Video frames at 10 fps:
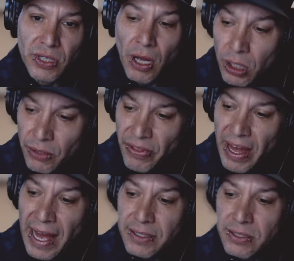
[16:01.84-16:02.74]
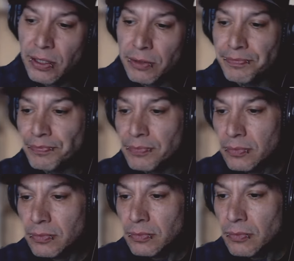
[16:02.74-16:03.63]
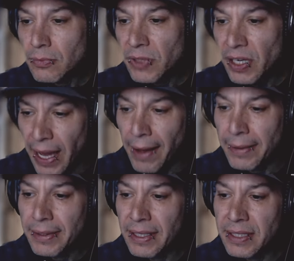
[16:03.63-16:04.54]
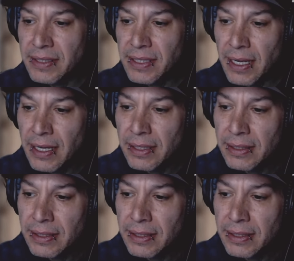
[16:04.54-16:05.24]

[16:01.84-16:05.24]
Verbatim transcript: all of that. So, yeah, it's uh,